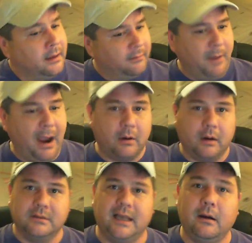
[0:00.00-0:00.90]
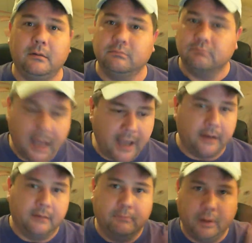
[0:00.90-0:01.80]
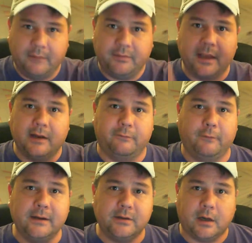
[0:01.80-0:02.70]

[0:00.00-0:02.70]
If power goes out, hey, put everything in the freezer,